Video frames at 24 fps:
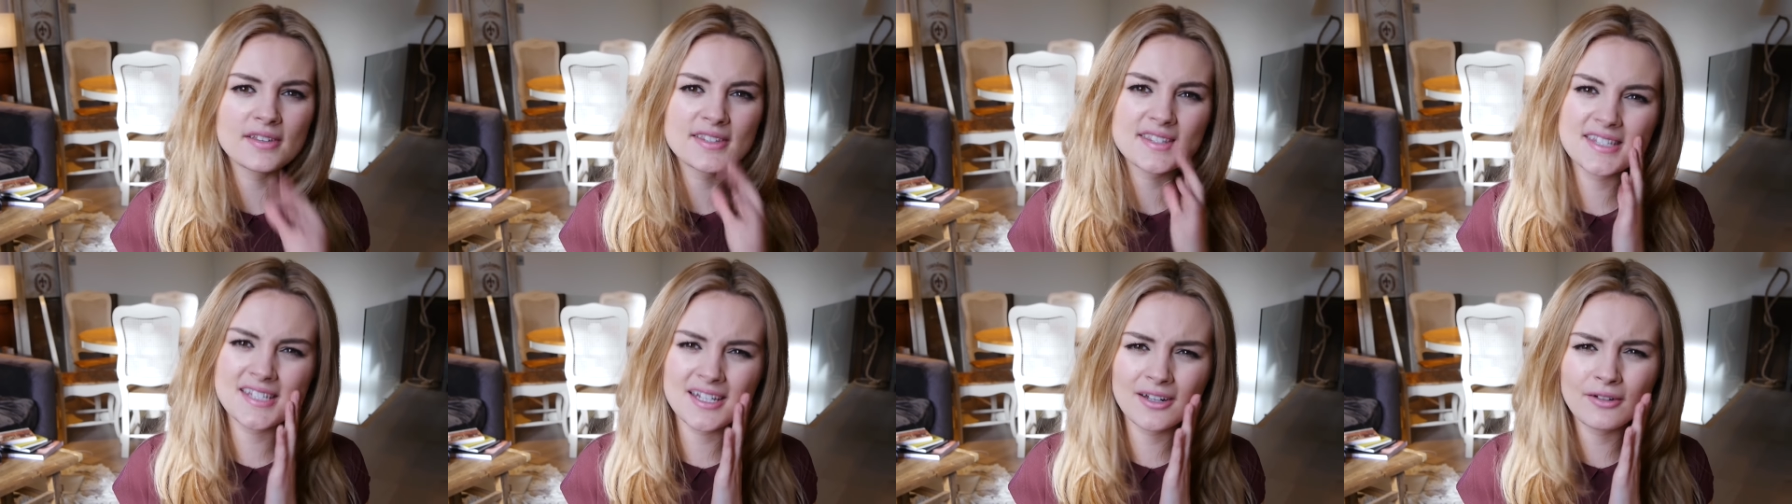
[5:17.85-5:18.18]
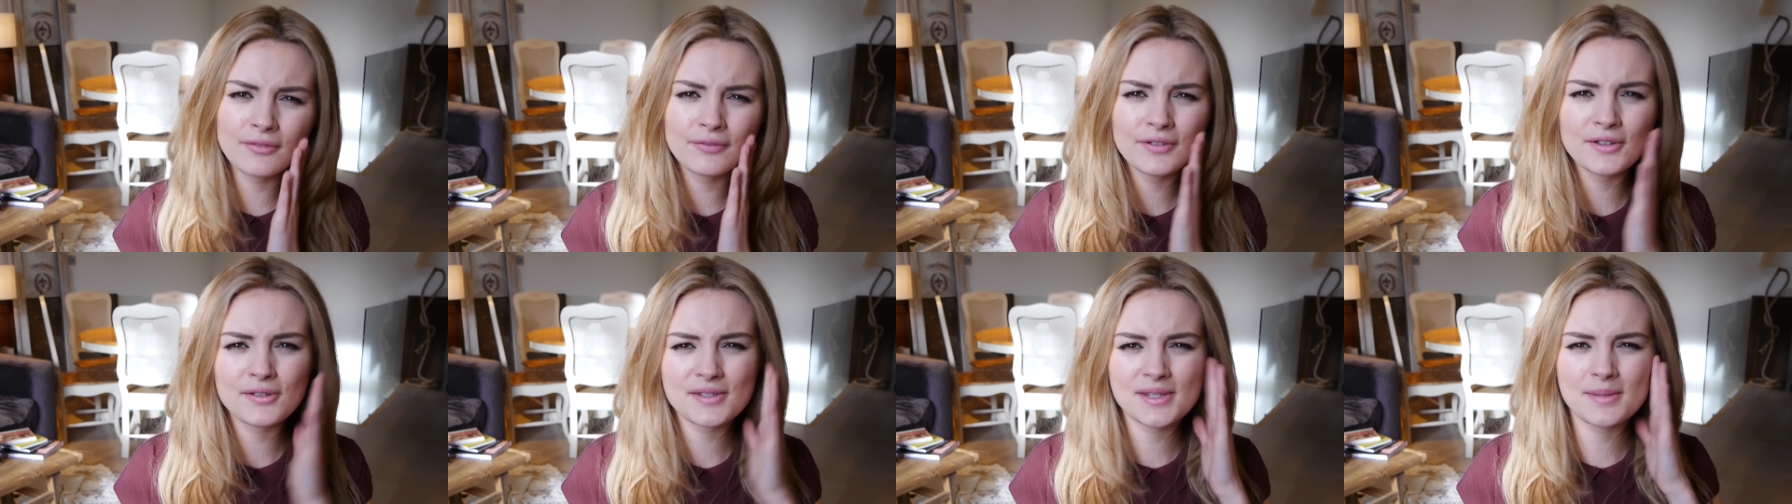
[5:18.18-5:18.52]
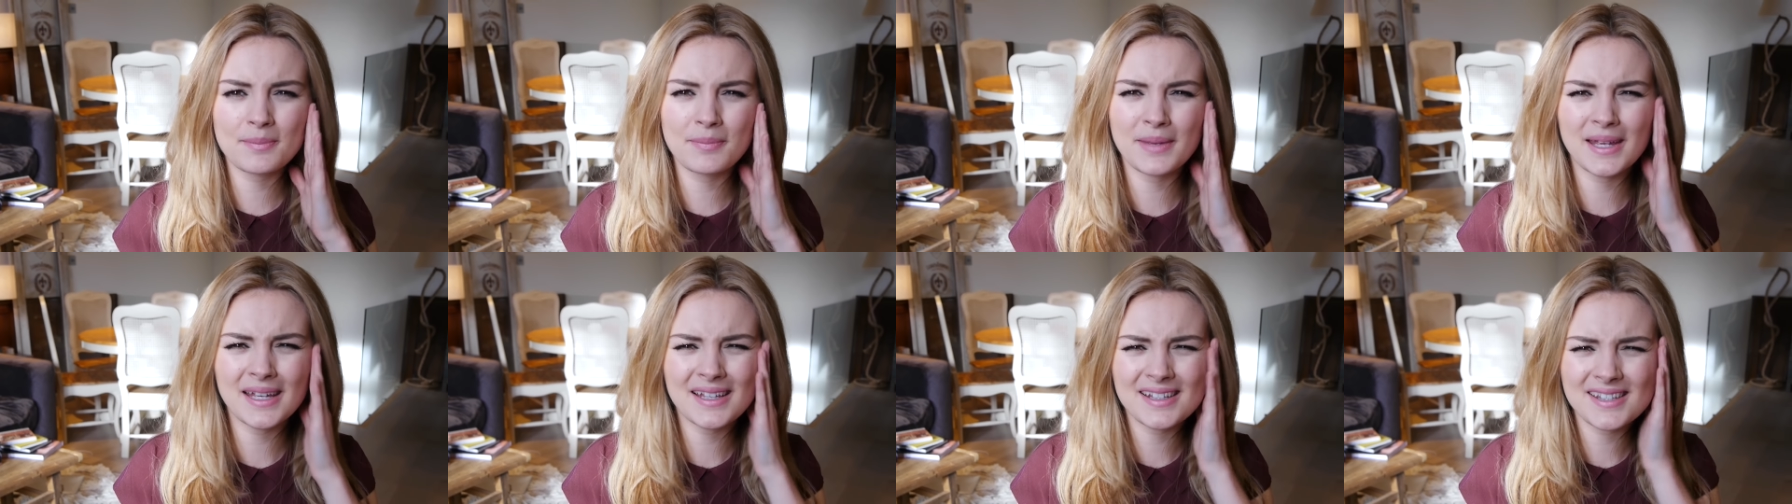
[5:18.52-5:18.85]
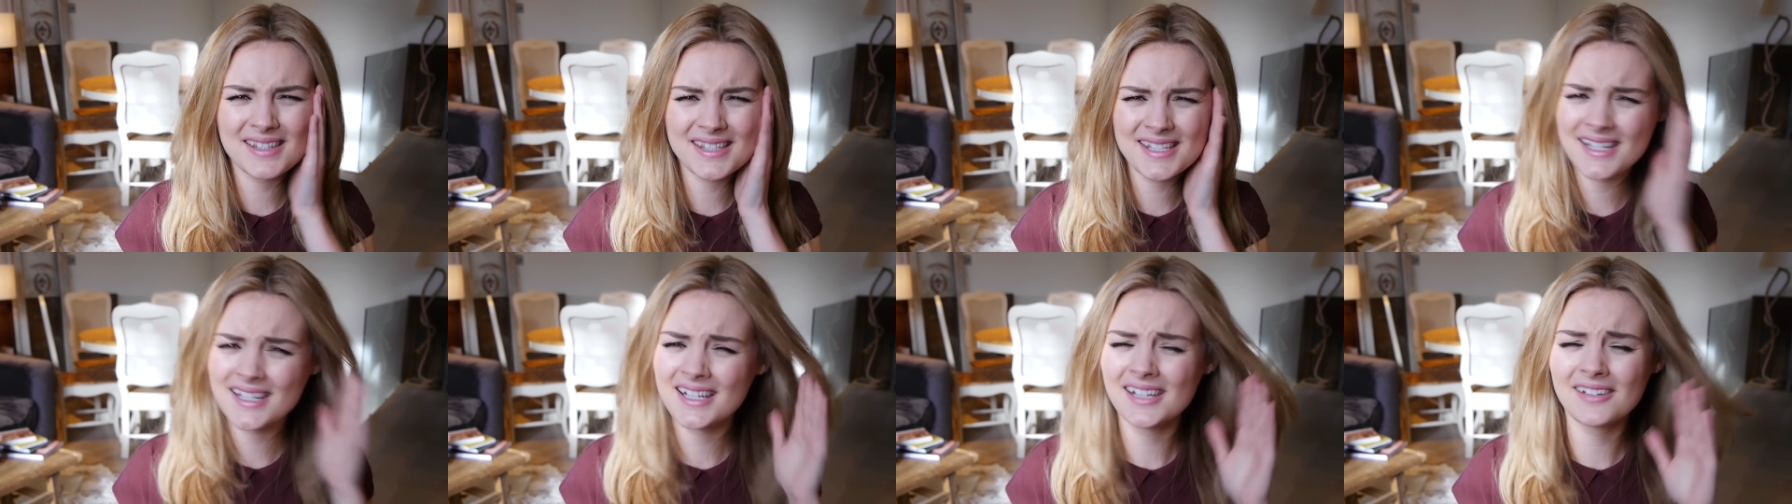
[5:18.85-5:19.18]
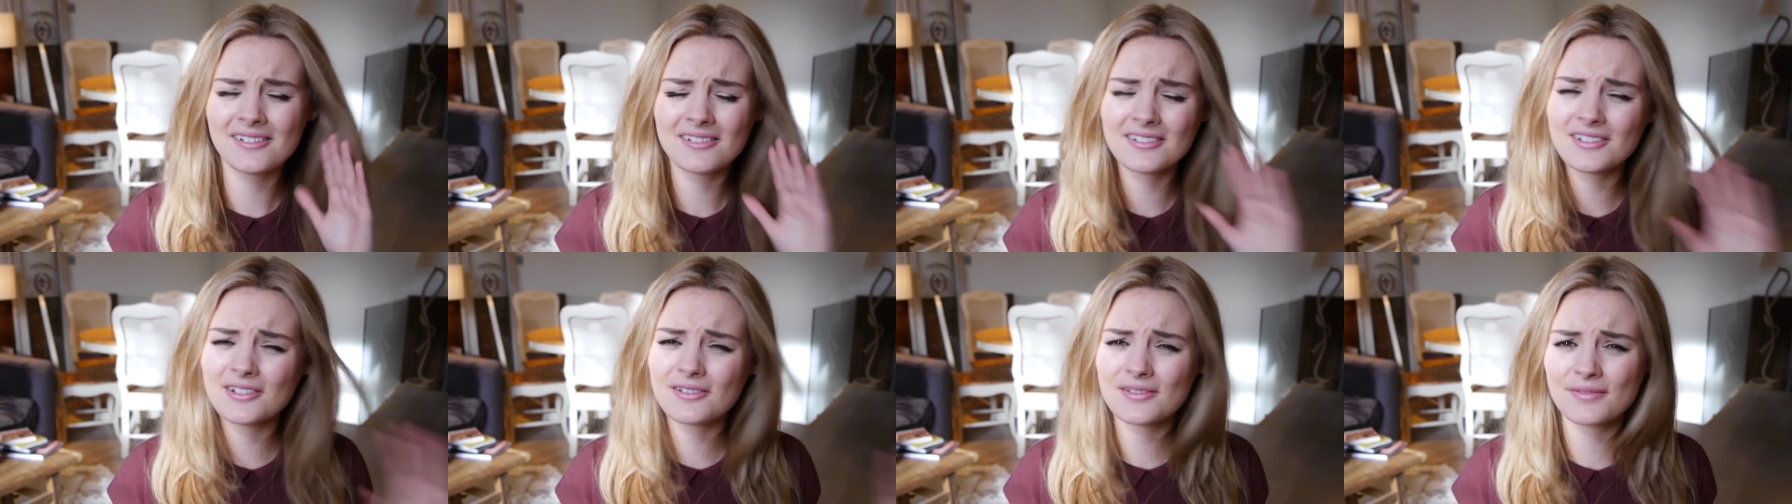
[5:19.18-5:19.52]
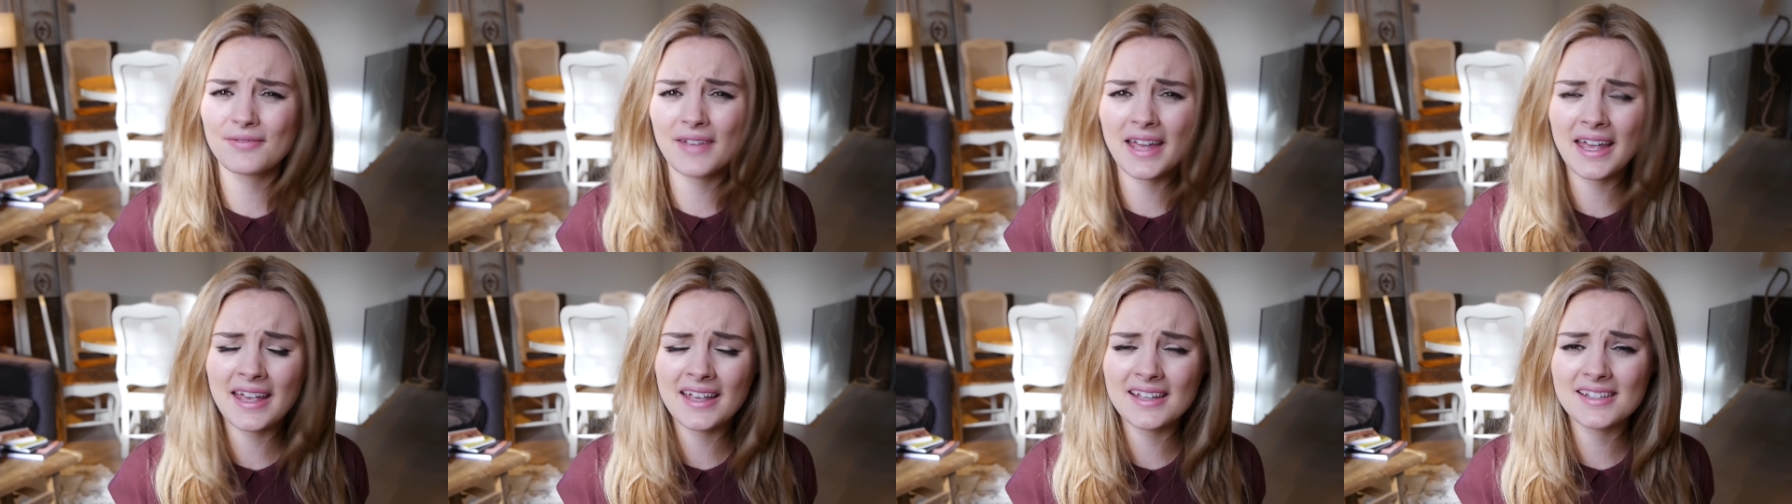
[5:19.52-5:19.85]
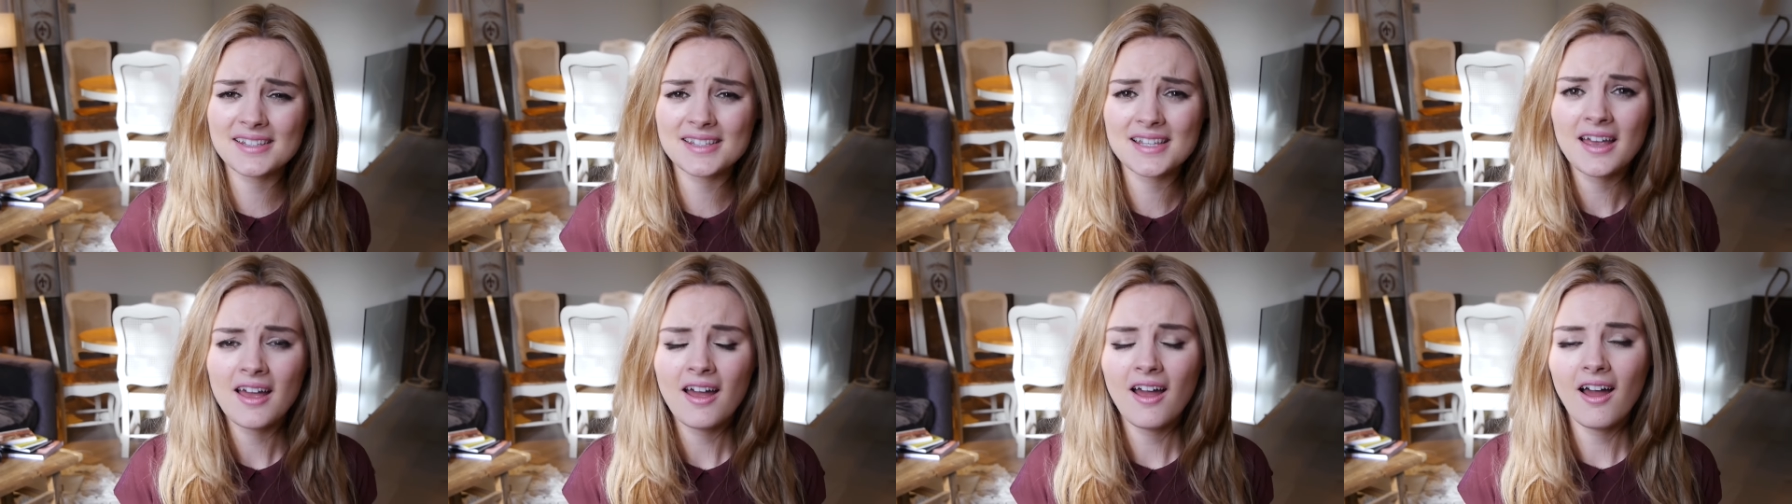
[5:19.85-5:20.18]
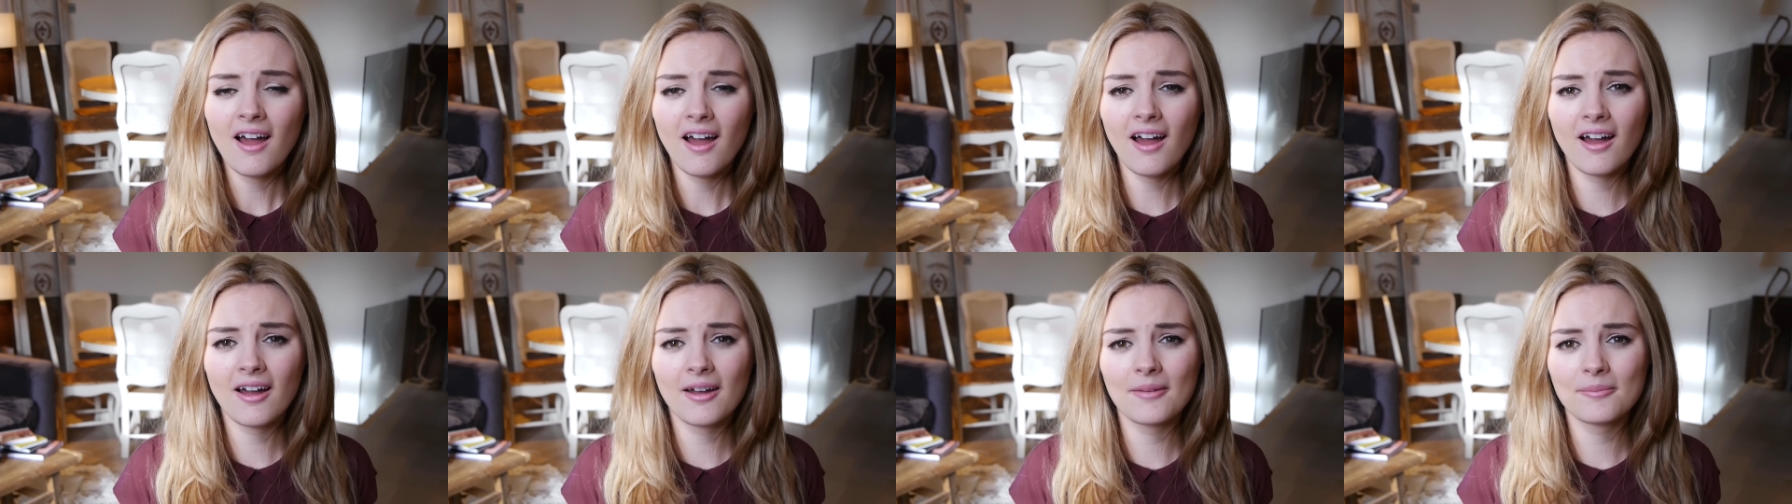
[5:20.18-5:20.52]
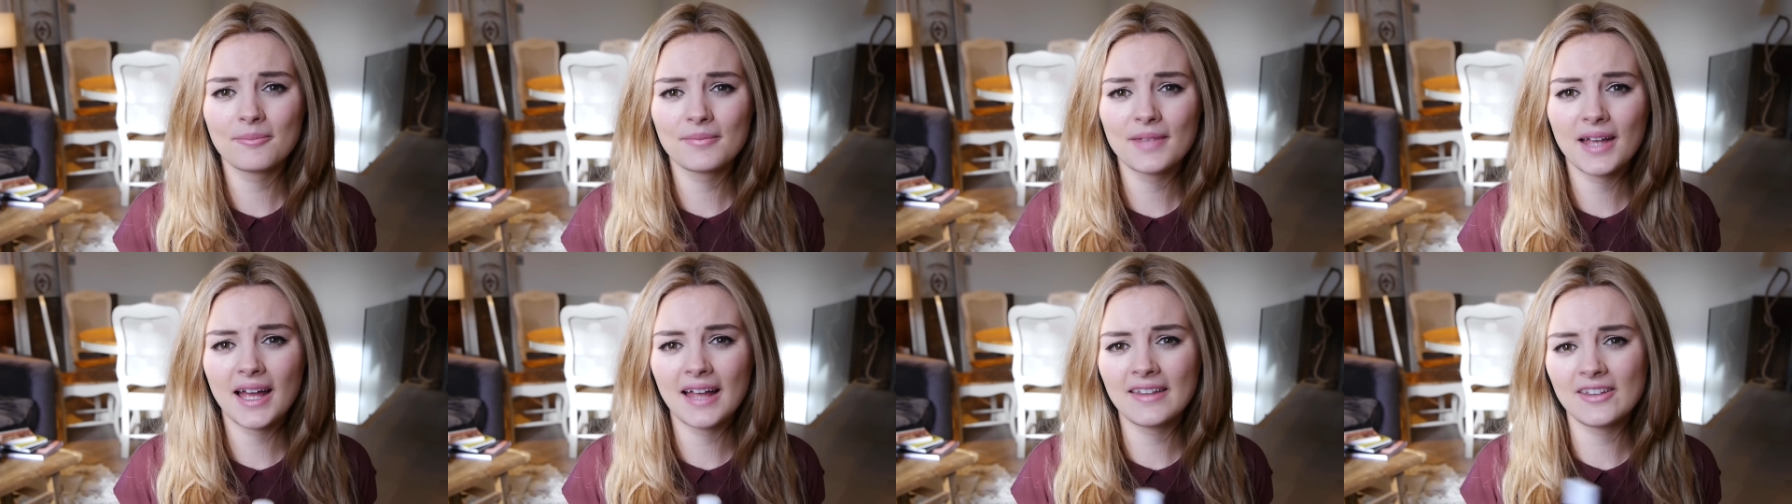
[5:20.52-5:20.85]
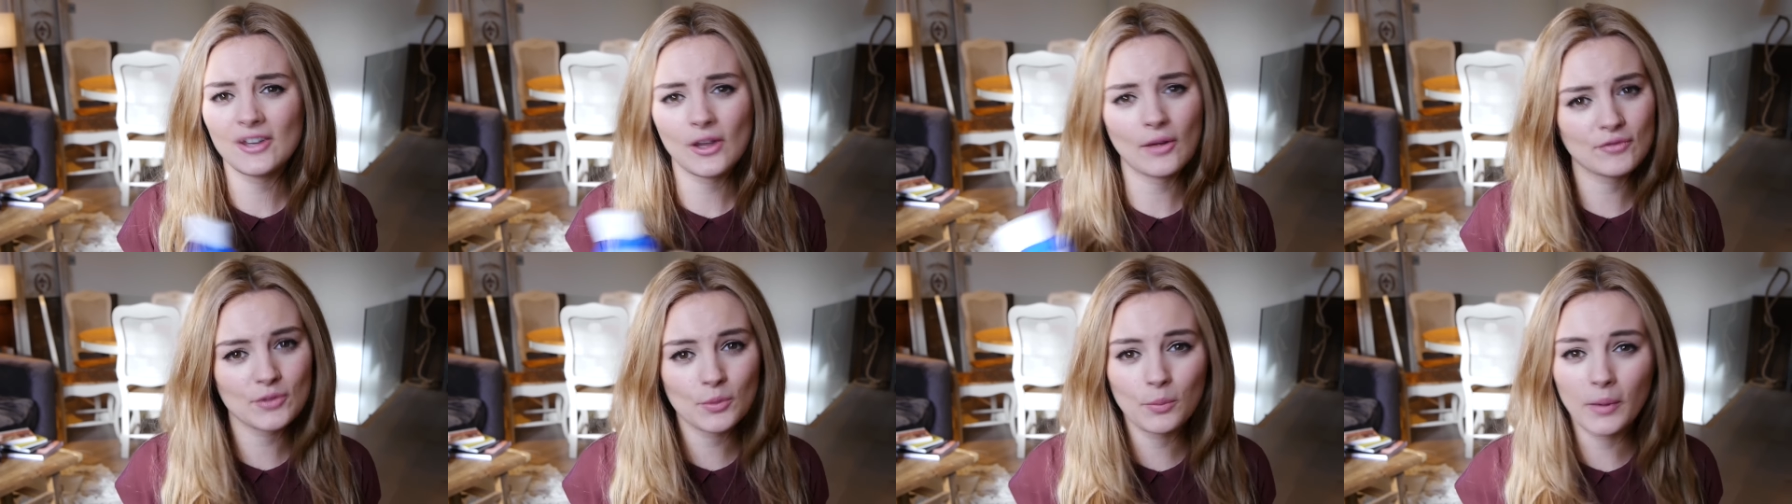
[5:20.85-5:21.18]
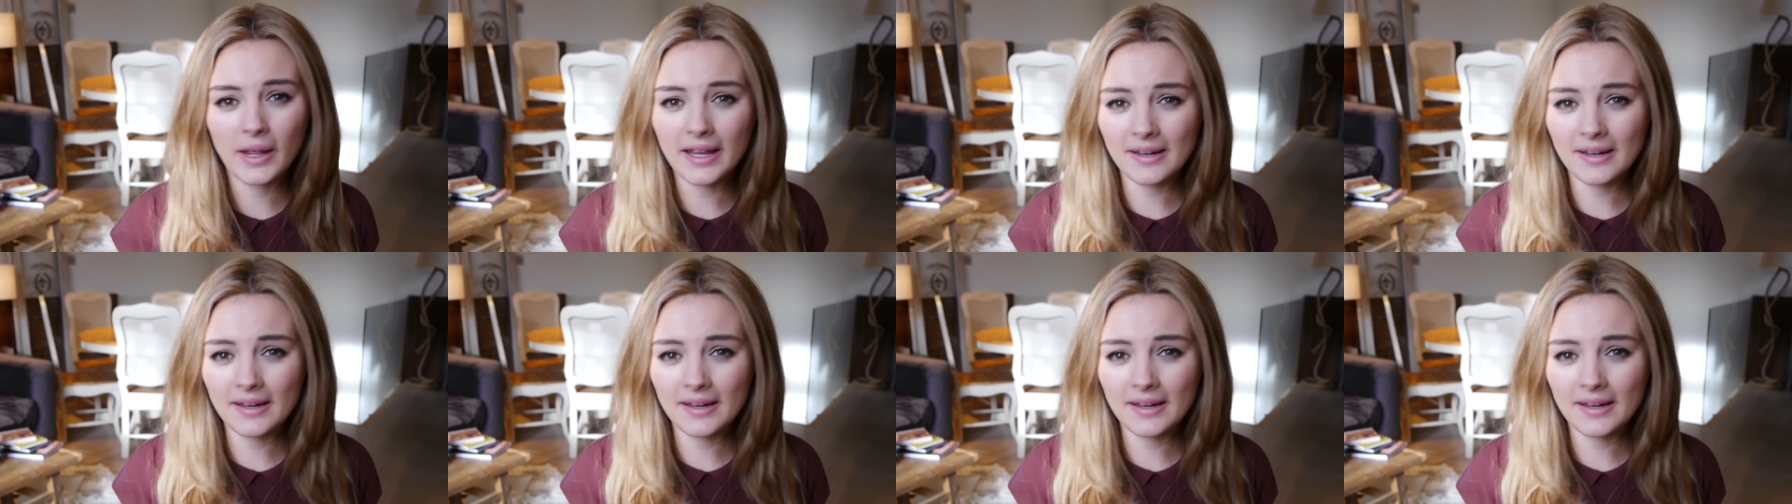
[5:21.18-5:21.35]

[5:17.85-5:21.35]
It still feels a bit sticky on your face um, and you have to